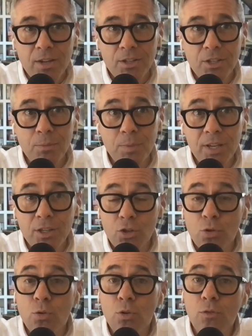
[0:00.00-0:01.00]
to be a
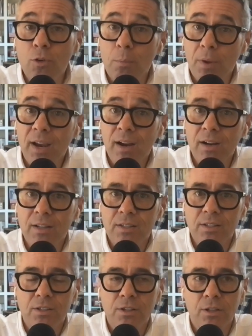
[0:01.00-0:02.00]
tool for
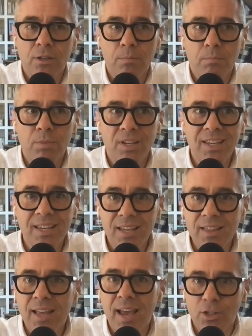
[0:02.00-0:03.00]
parents to
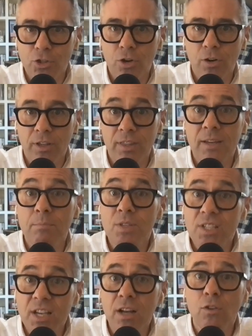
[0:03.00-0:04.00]
begin that journey
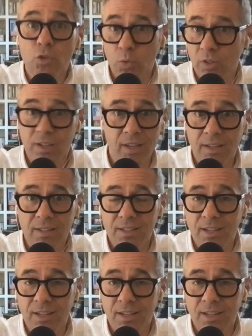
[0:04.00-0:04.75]
themselves with kids.